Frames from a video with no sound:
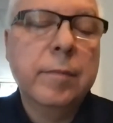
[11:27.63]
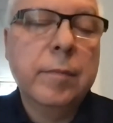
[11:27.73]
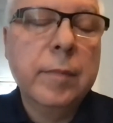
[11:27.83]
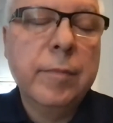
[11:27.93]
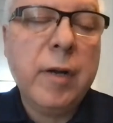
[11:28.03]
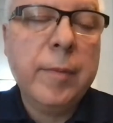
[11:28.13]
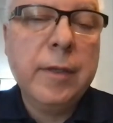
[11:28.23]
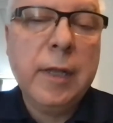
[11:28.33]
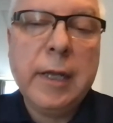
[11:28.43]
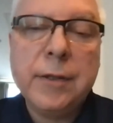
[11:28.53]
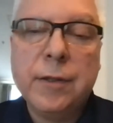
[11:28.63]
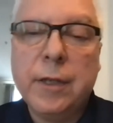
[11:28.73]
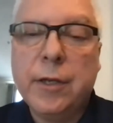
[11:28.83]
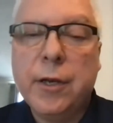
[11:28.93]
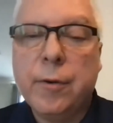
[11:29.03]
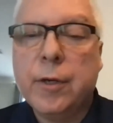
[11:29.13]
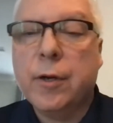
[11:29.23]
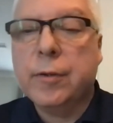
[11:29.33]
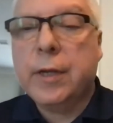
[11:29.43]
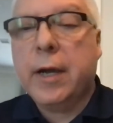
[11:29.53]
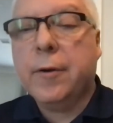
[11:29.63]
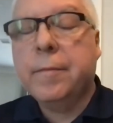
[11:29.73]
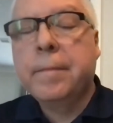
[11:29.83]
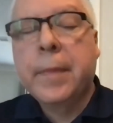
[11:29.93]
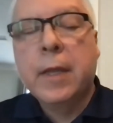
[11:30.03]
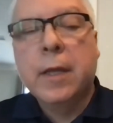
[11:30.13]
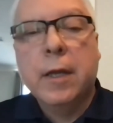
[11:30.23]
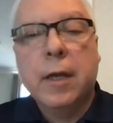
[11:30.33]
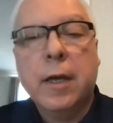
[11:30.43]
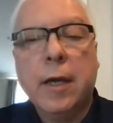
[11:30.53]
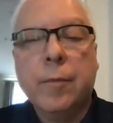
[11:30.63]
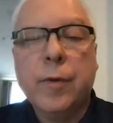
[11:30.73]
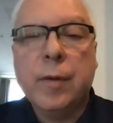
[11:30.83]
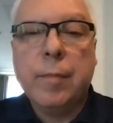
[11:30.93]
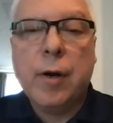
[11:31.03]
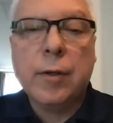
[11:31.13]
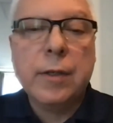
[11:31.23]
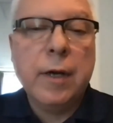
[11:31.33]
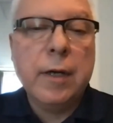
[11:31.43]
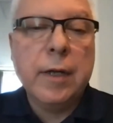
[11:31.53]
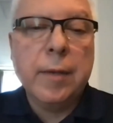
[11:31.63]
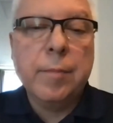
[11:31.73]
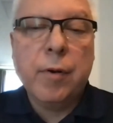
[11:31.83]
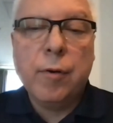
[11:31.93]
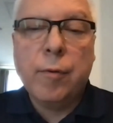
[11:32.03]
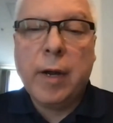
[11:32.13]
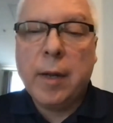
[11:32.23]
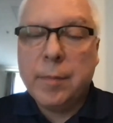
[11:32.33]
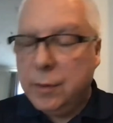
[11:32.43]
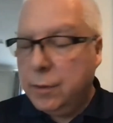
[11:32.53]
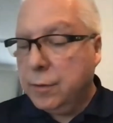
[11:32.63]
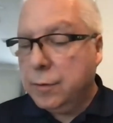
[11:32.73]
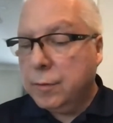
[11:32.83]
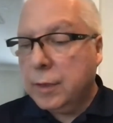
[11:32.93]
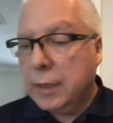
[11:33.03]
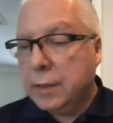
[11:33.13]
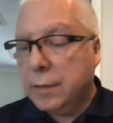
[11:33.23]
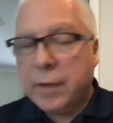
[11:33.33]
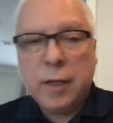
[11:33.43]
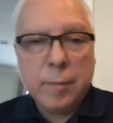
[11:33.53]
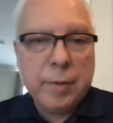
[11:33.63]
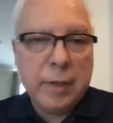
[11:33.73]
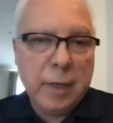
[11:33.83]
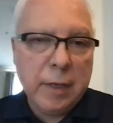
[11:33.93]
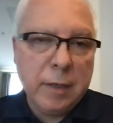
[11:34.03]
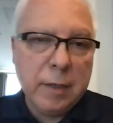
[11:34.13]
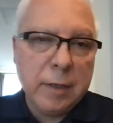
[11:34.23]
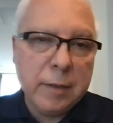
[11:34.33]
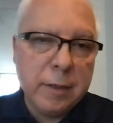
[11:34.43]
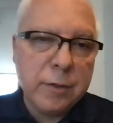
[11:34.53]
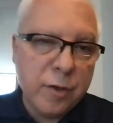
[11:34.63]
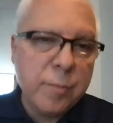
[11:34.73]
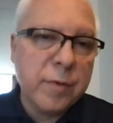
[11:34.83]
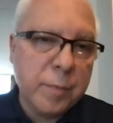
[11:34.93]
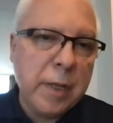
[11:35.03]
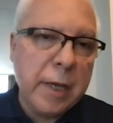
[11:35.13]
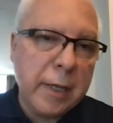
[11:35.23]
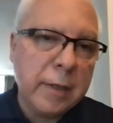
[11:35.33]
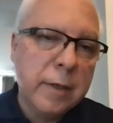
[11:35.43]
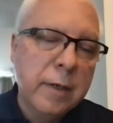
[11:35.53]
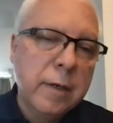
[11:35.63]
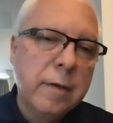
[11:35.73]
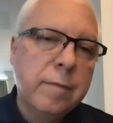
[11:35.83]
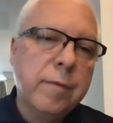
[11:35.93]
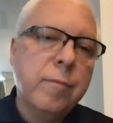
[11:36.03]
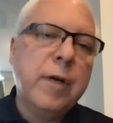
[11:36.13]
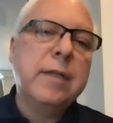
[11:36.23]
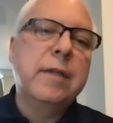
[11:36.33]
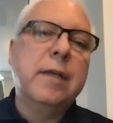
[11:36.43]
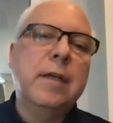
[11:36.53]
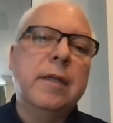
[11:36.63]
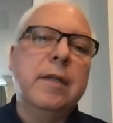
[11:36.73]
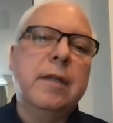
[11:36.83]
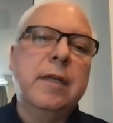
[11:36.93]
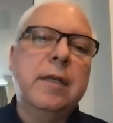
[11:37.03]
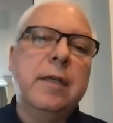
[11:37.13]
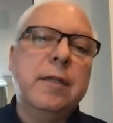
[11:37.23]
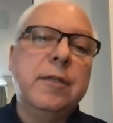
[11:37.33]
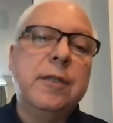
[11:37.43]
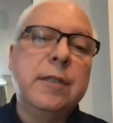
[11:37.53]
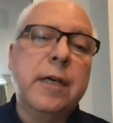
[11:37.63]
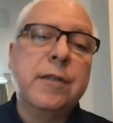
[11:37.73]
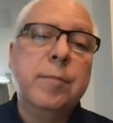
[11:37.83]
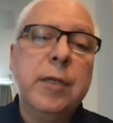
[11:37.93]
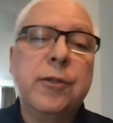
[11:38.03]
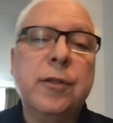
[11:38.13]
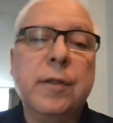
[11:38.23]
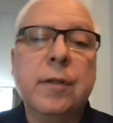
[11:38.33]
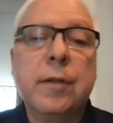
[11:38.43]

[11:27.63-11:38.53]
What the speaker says: probably a little less than a year ago now, and we embarked on a program to develop an interpretive plan for what the Indigenous exhibition